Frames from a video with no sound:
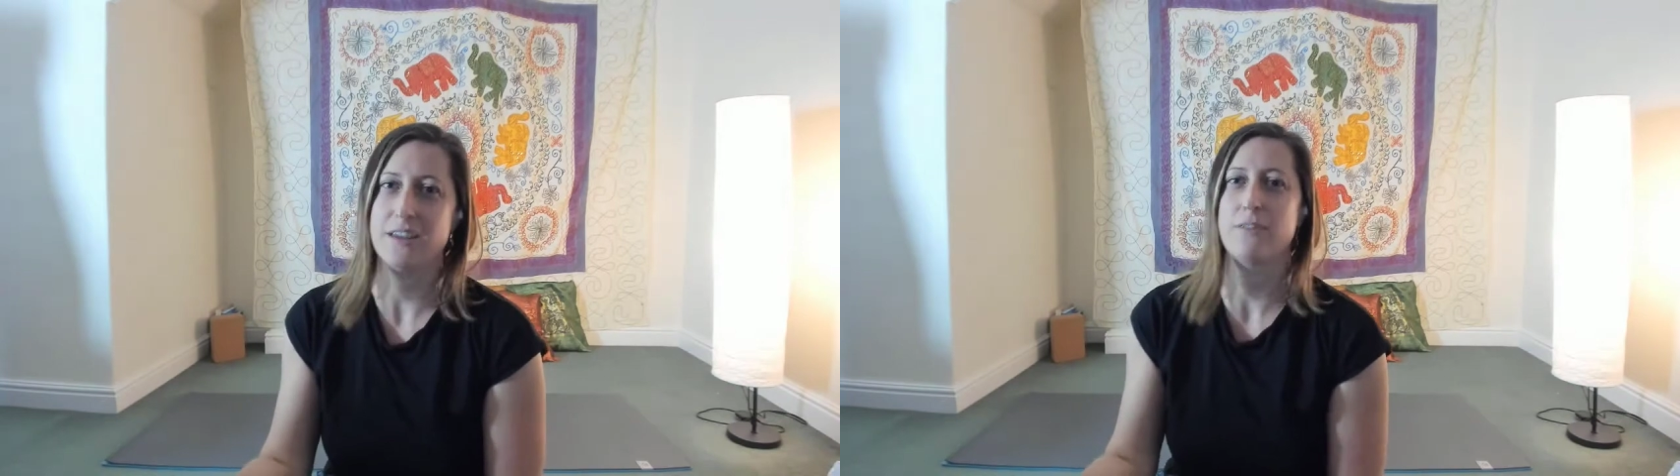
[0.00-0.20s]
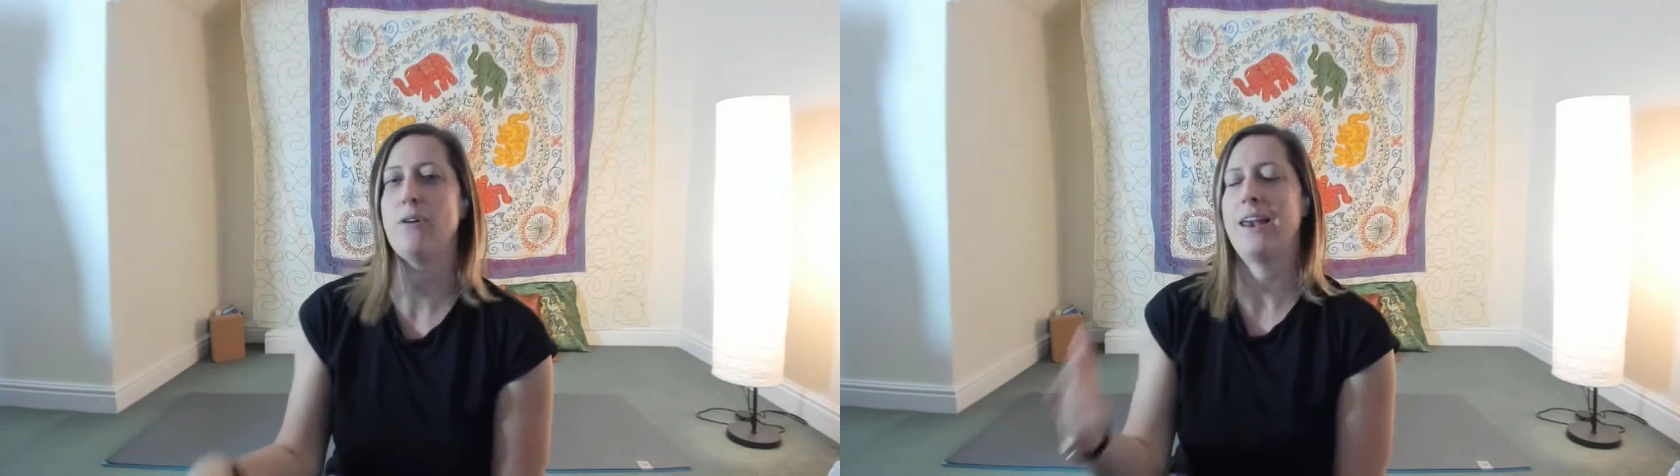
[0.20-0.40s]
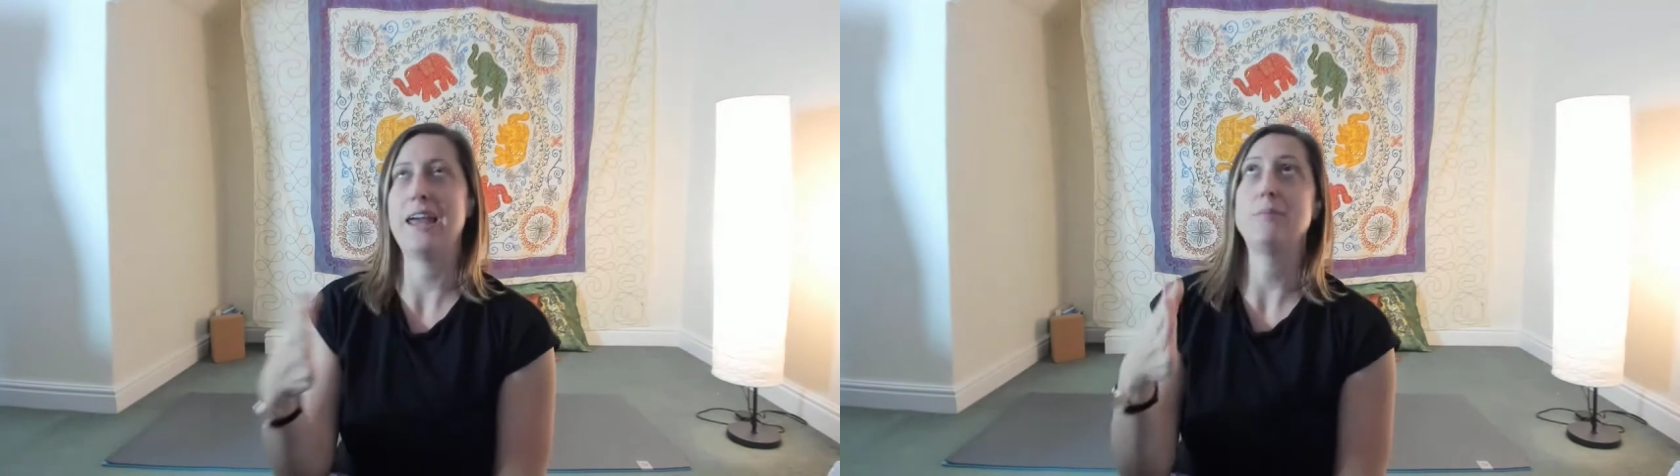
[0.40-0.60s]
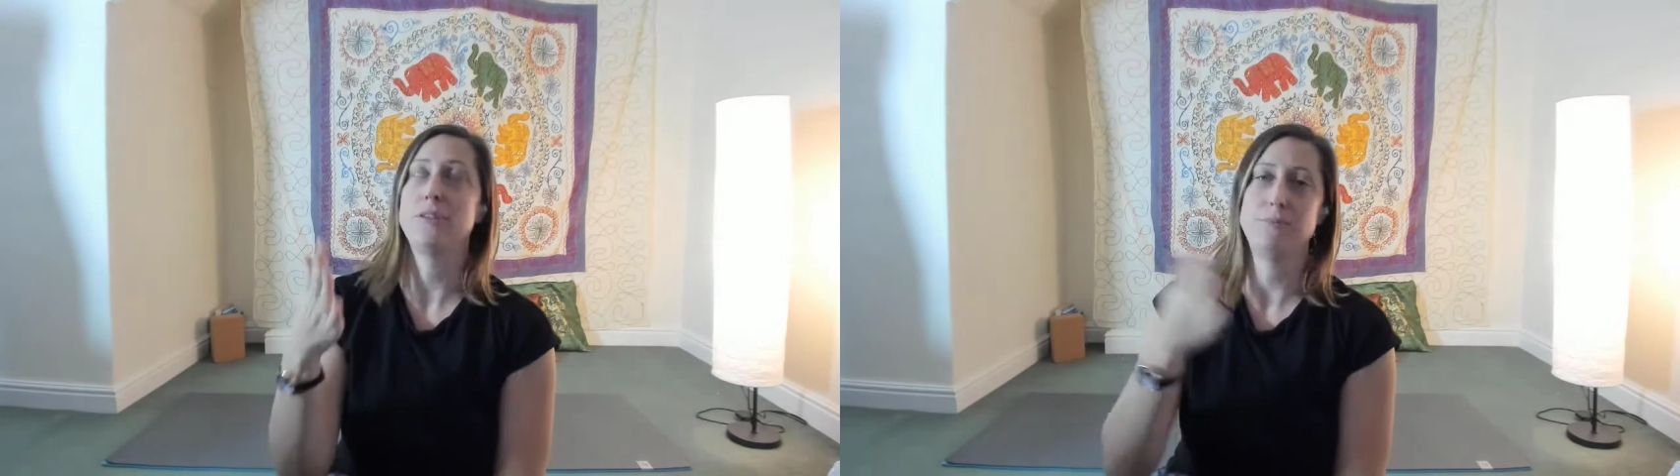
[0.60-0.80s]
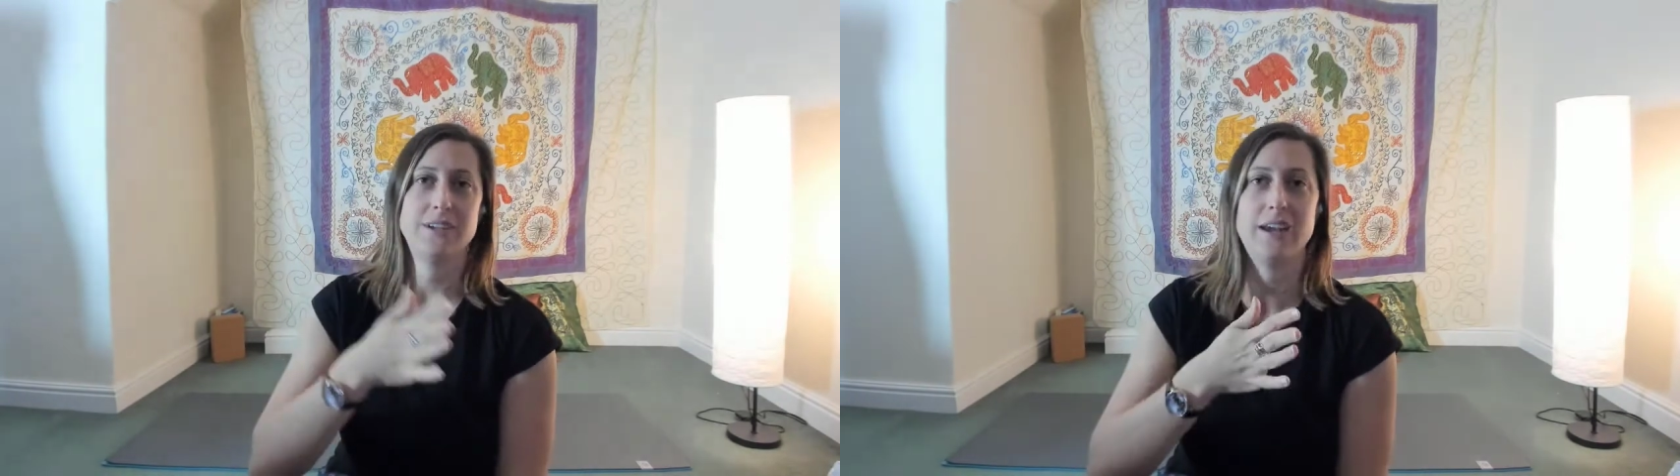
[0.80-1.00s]
I label
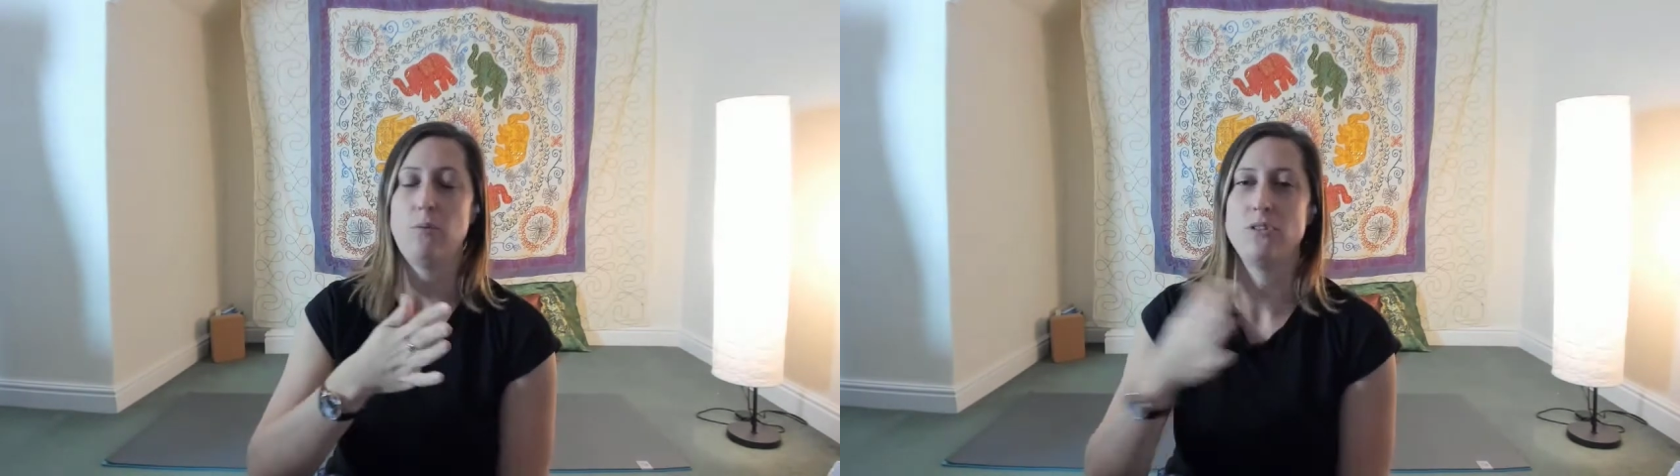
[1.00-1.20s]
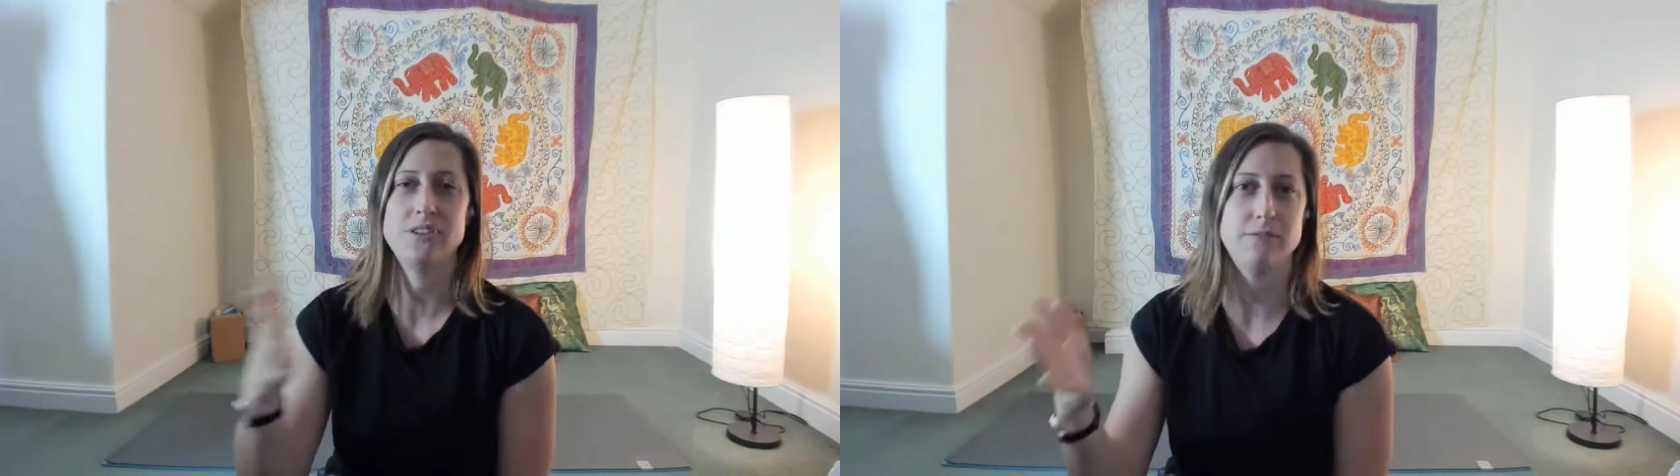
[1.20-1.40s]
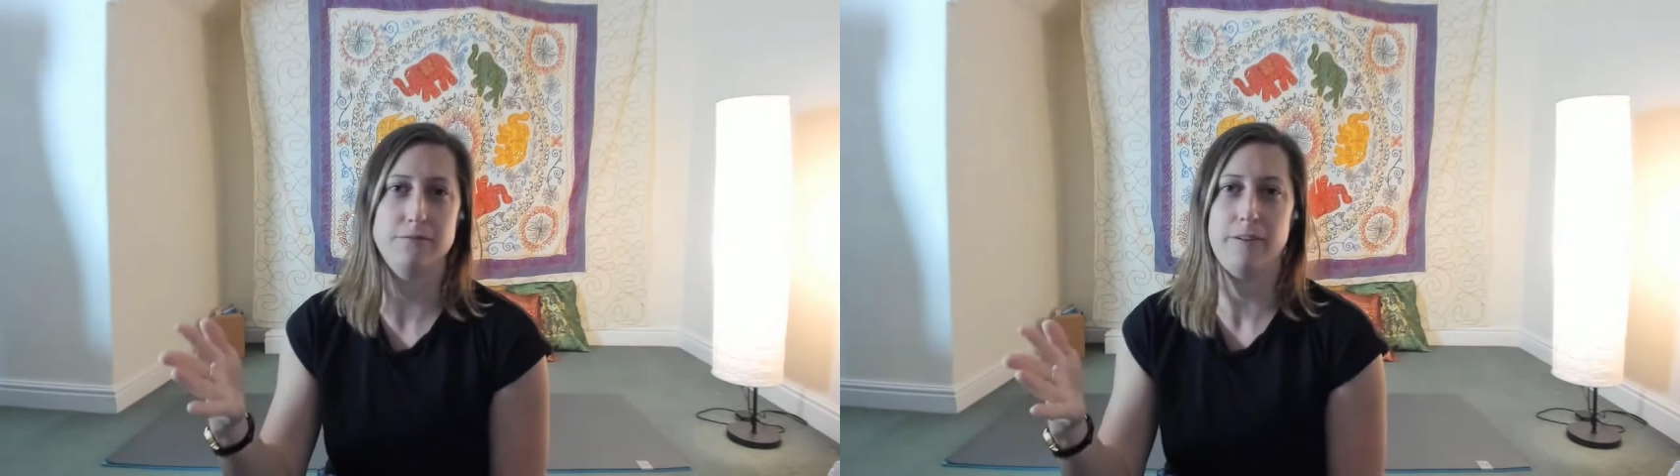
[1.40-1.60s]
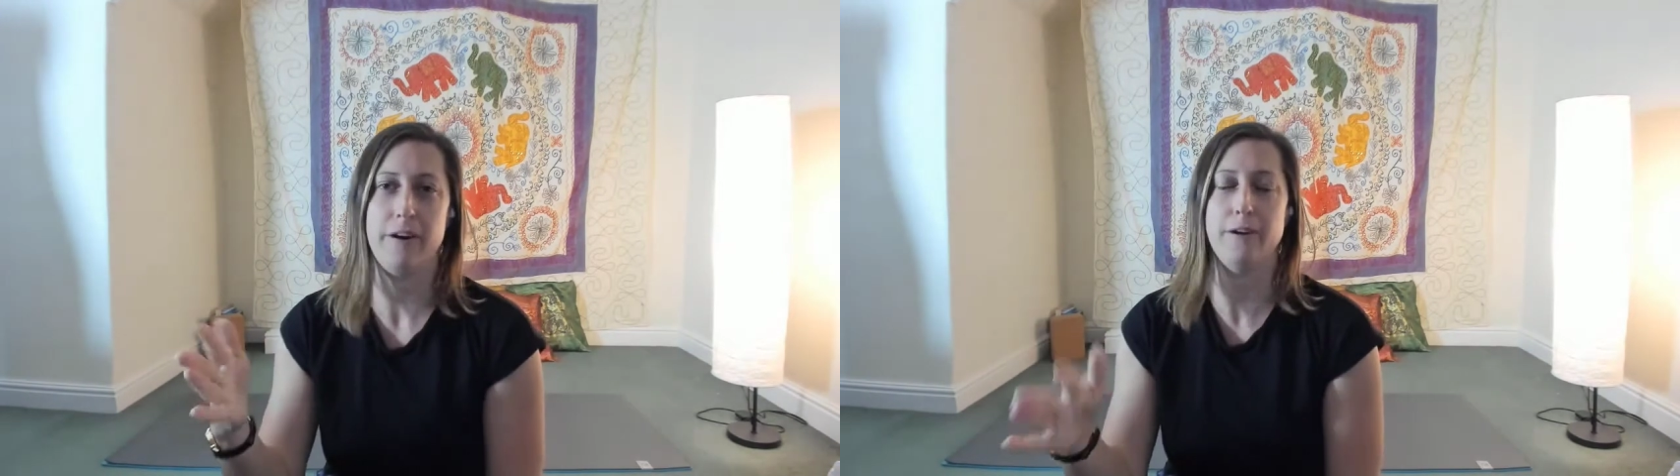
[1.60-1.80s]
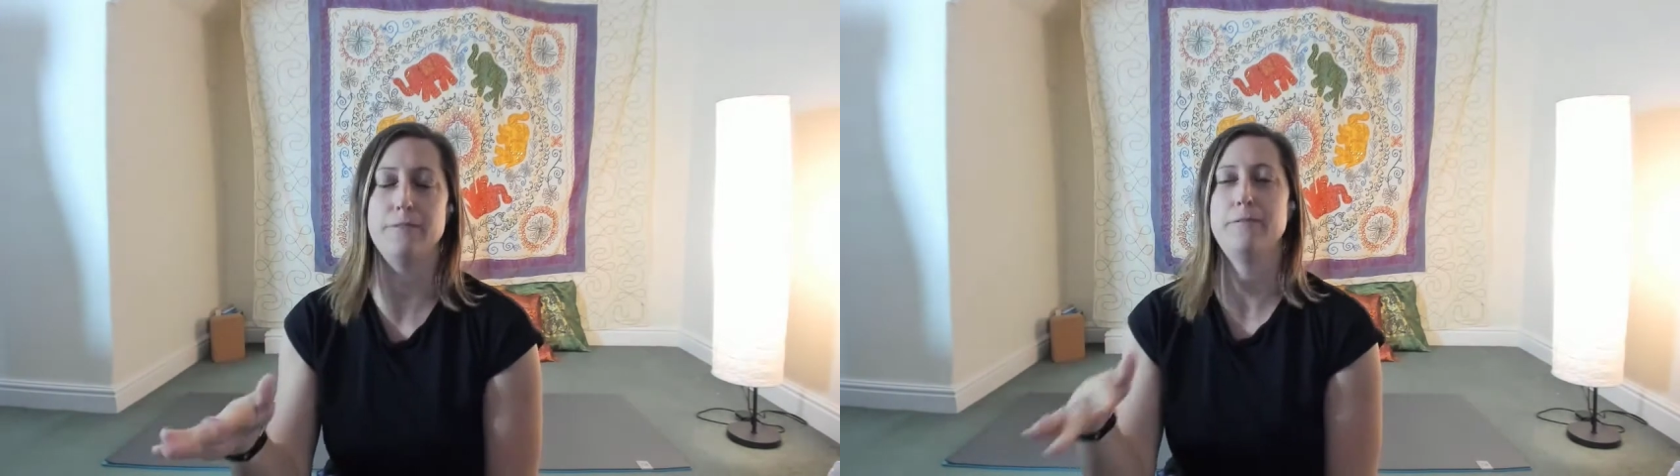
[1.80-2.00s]
them day 1 to
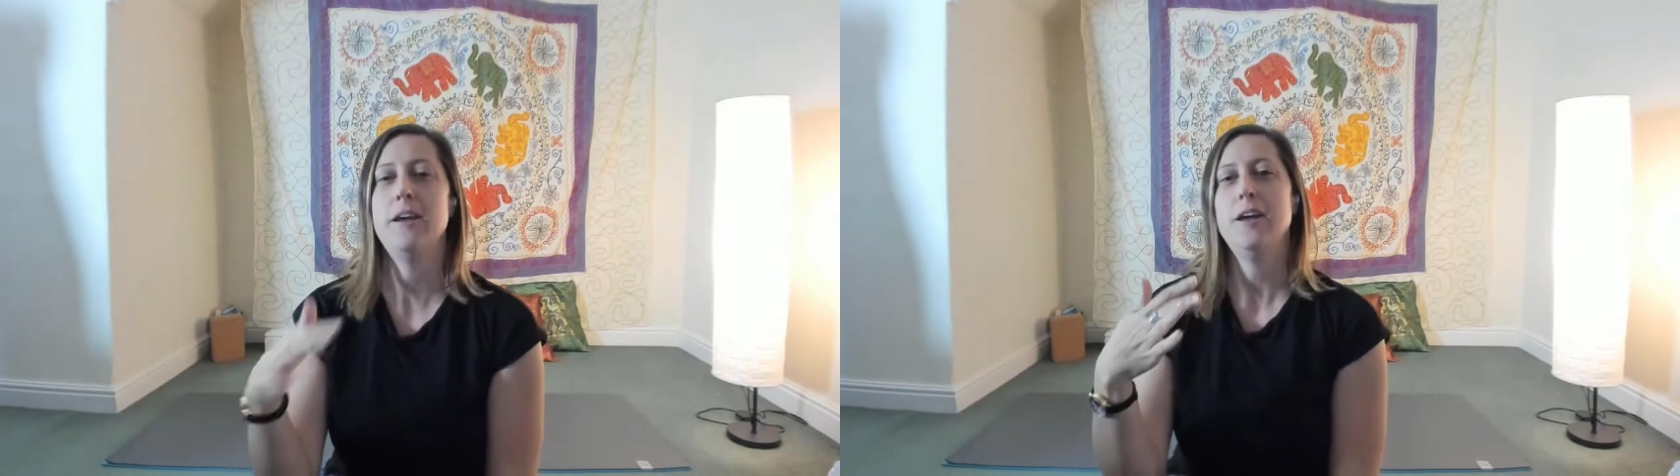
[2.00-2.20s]
5.